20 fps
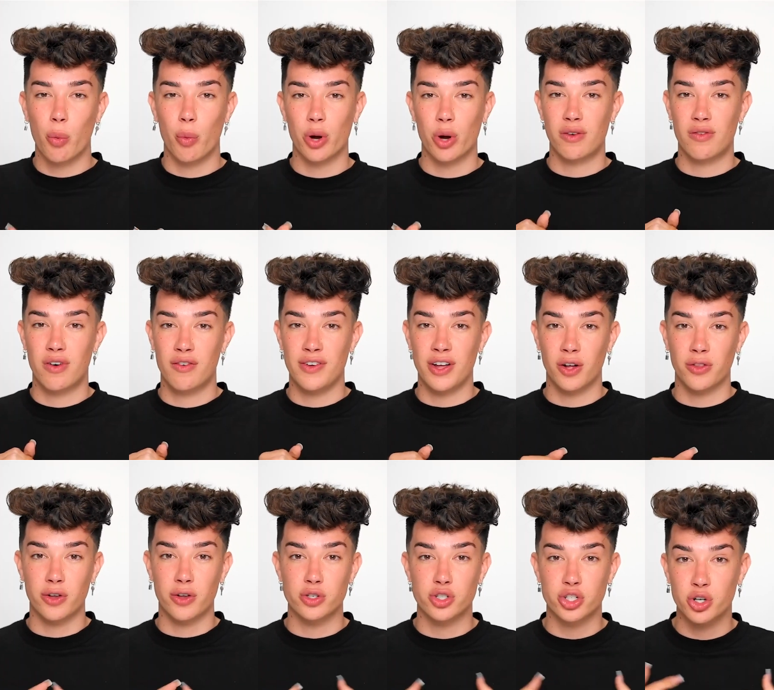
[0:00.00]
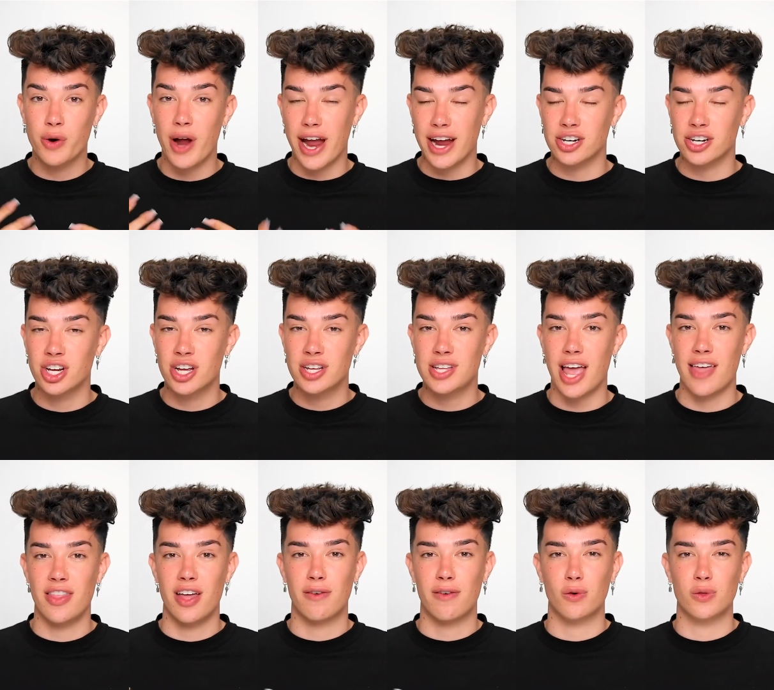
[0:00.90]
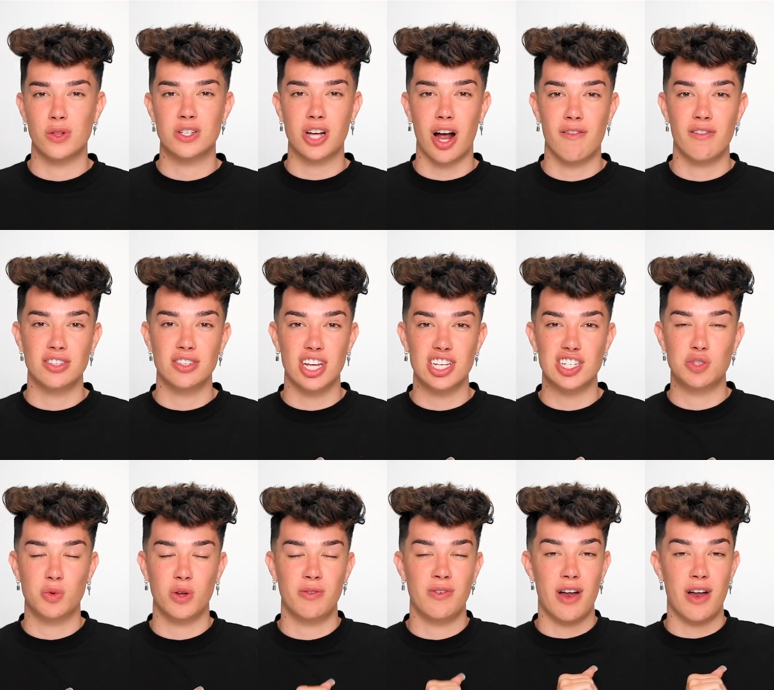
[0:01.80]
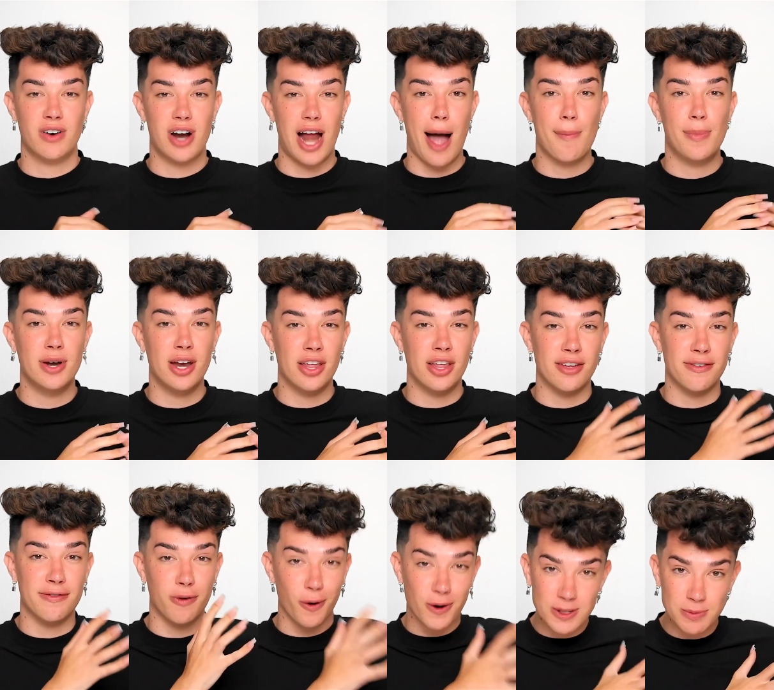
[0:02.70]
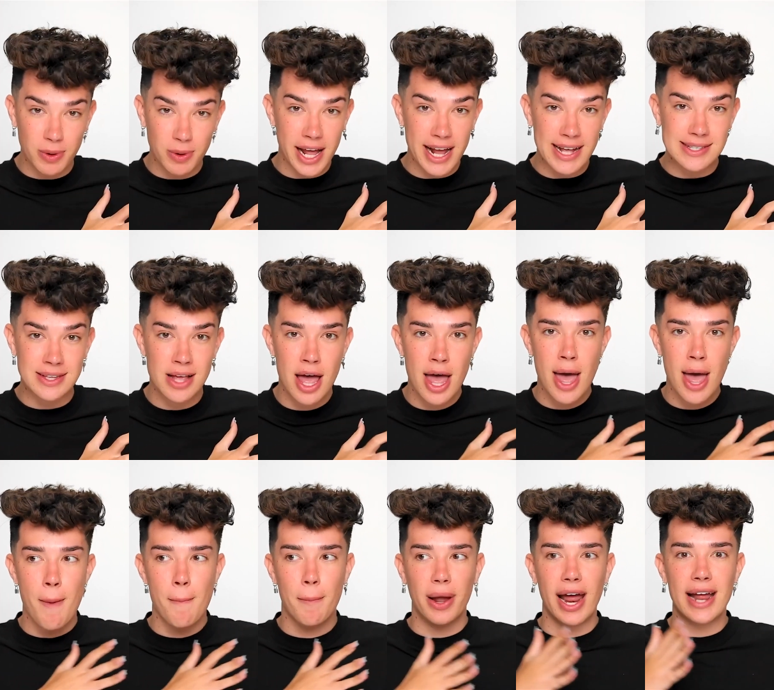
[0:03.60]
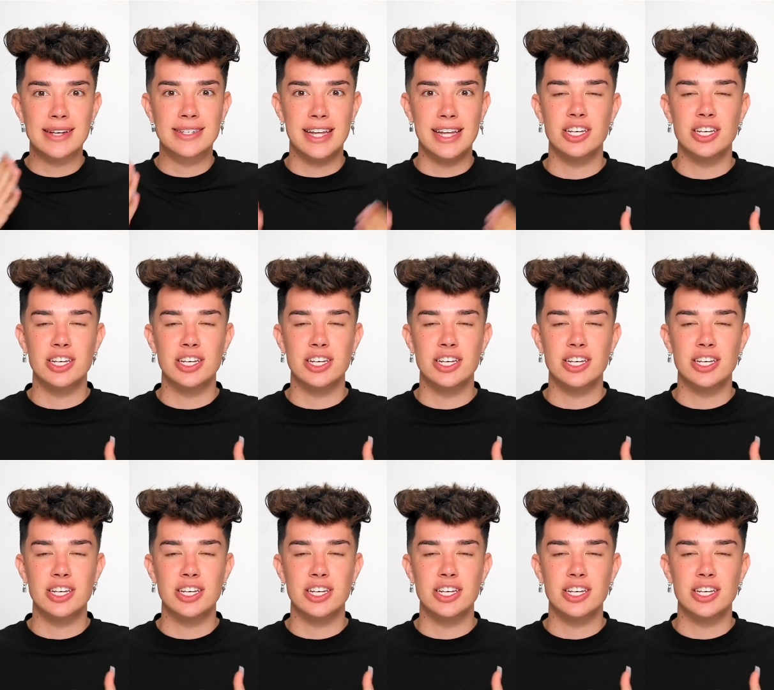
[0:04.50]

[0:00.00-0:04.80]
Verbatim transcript: but James Charles did not get the message. He had his entire makeup brand's launch lined